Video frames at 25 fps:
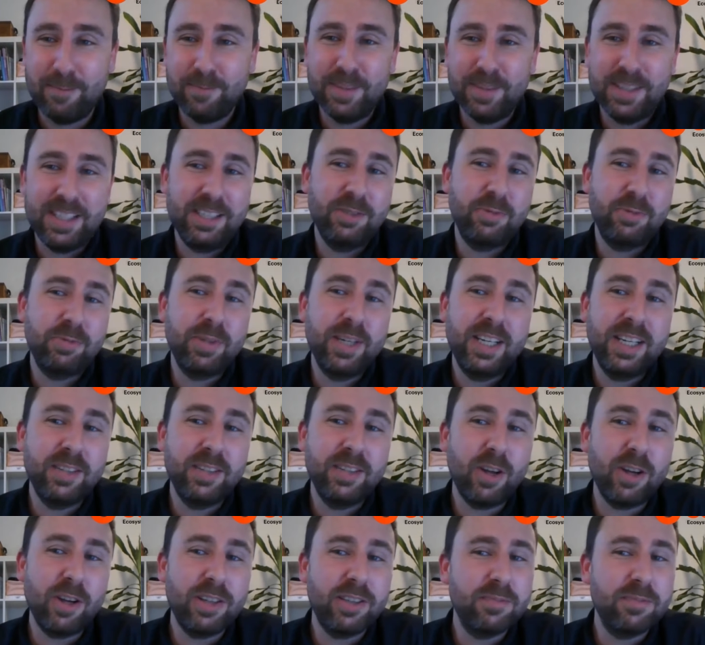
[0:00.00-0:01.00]
There's really
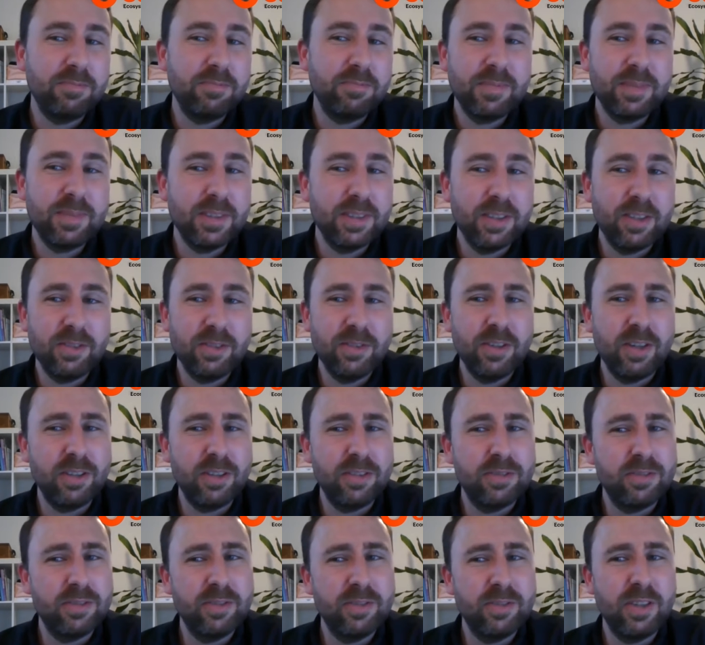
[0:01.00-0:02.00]
not
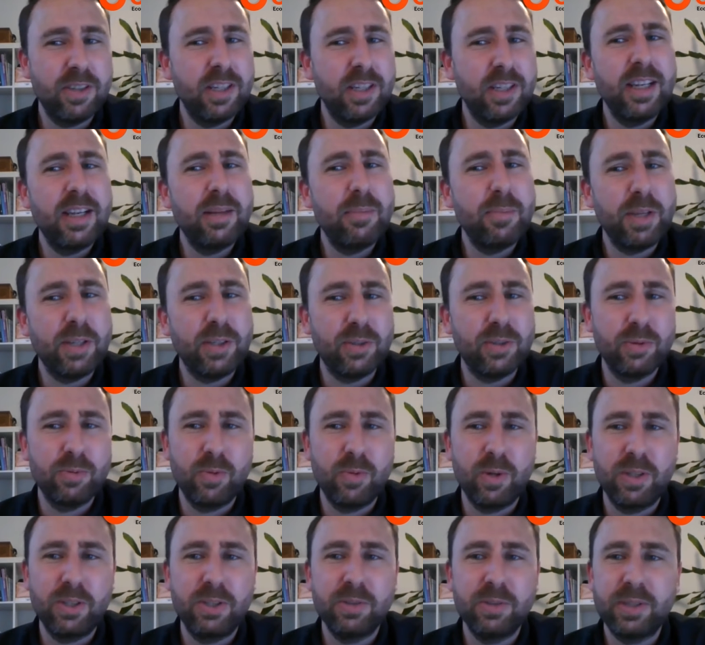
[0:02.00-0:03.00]
a limit to
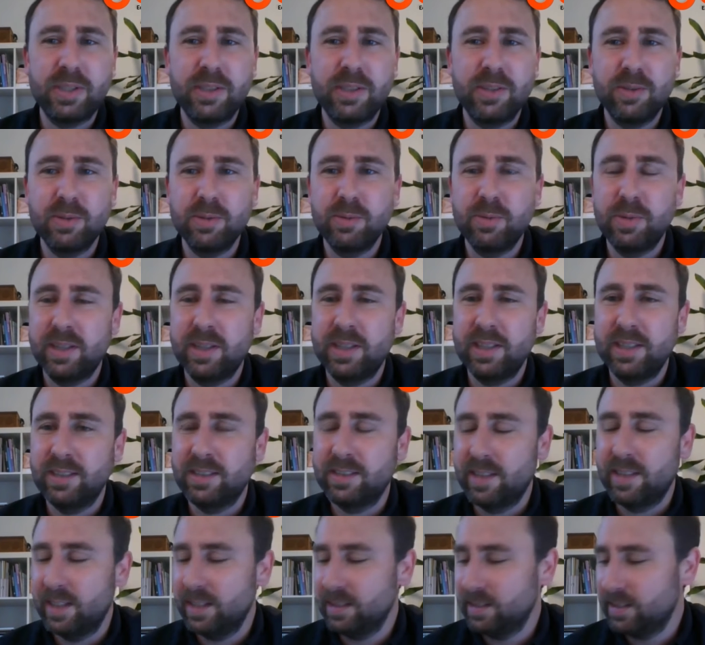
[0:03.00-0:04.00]
what you can do with these
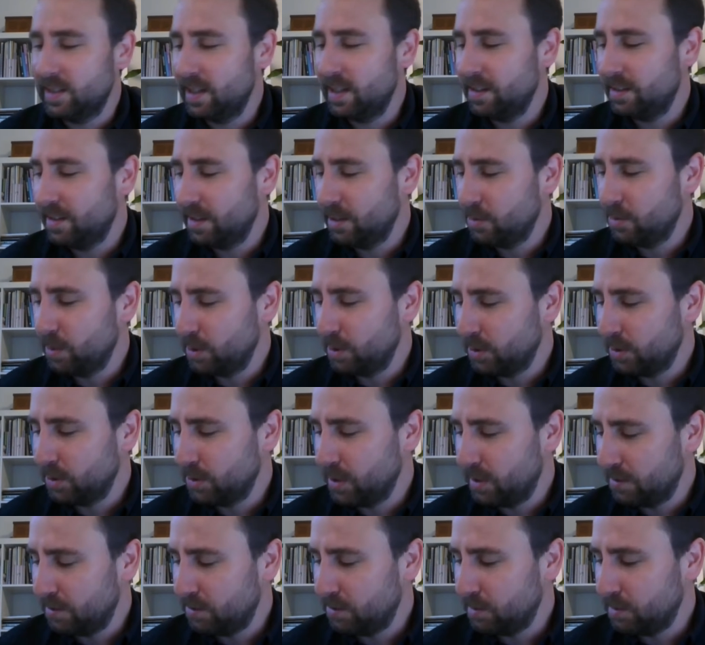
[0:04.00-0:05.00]
things. And I think what you
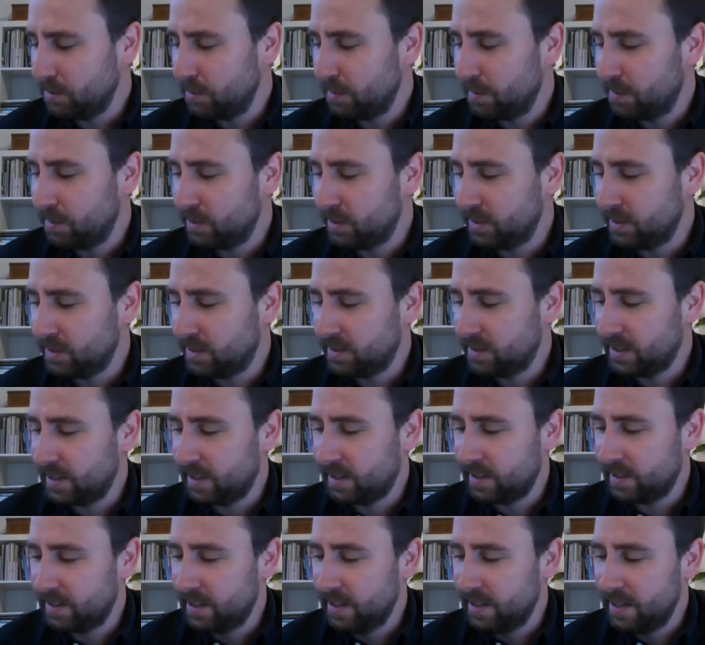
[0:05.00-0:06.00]
have to remember is
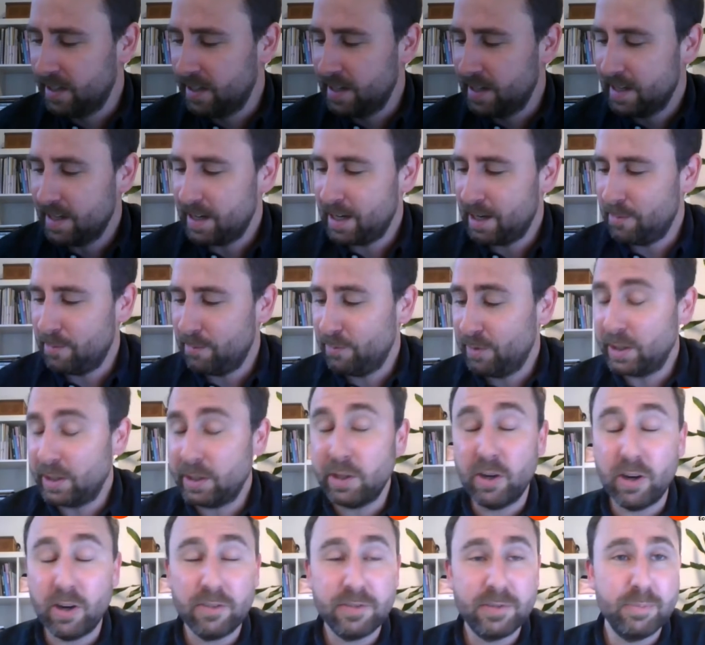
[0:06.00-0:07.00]
that
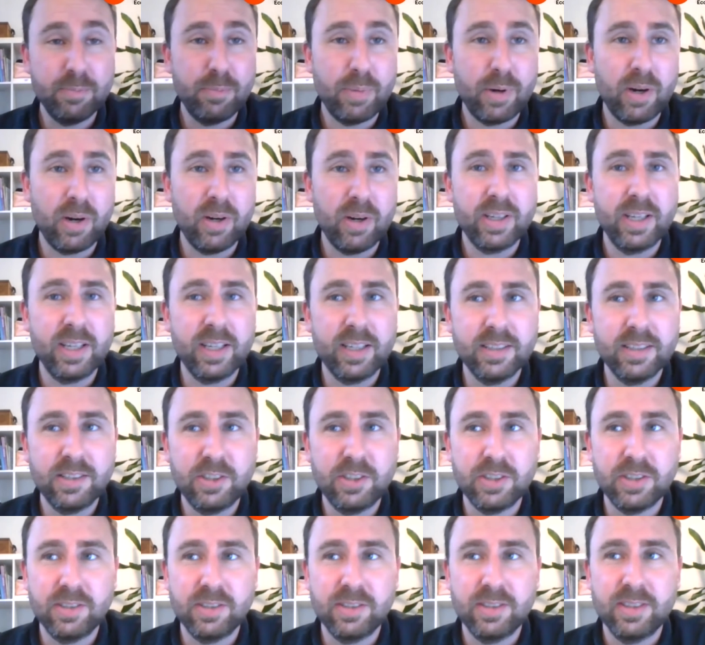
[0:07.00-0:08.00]
very often parking is
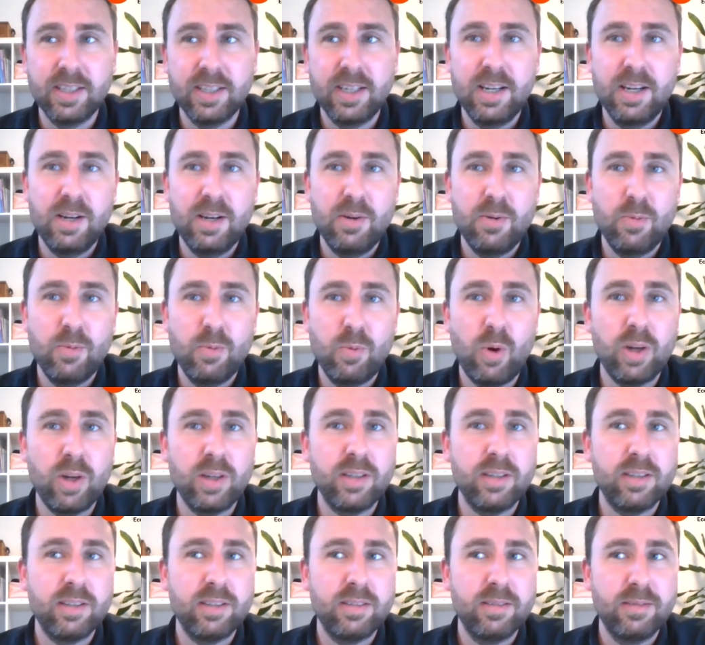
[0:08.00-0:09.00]
just
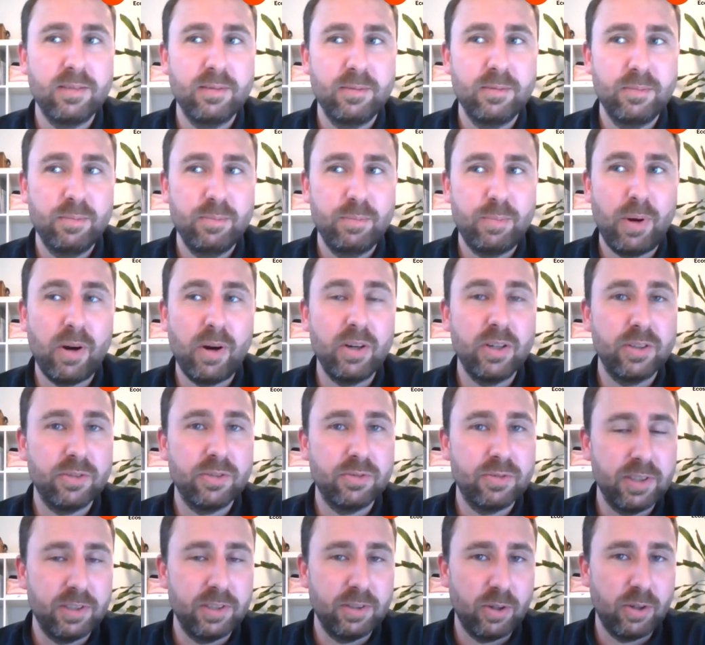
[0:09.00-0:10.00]
one part of
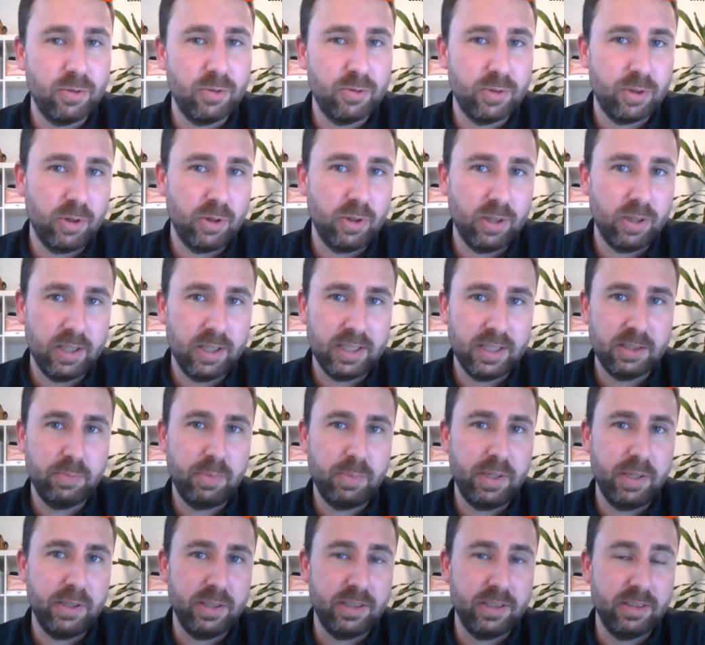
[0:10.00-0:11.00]
an overall
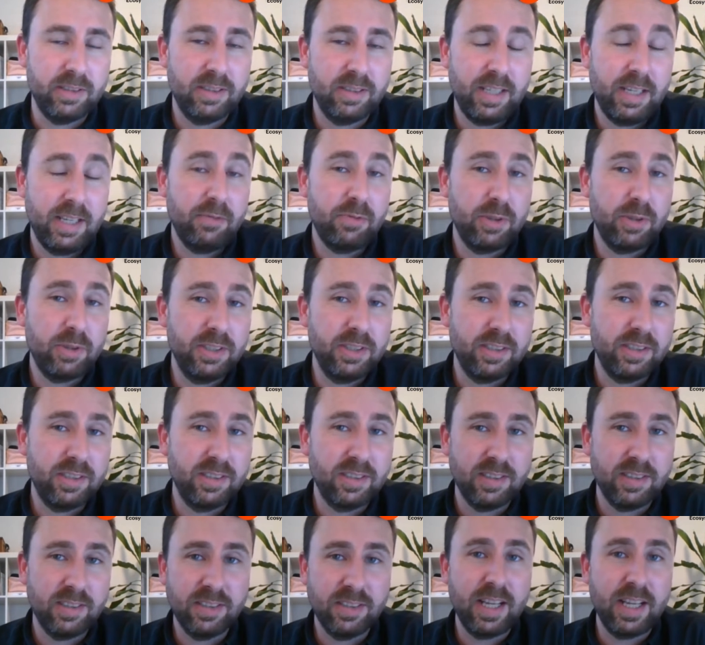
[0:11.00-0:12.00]
experience. Take, for
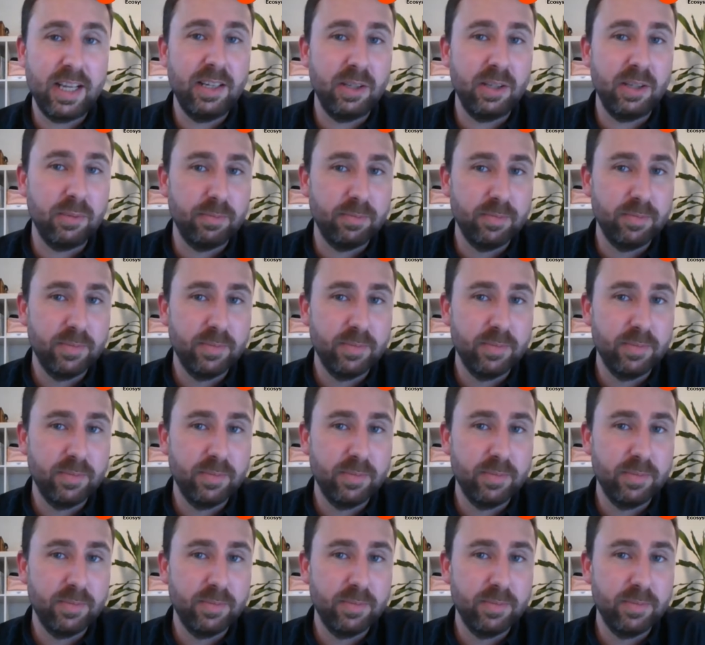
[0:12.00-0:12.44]
instance, a stadium.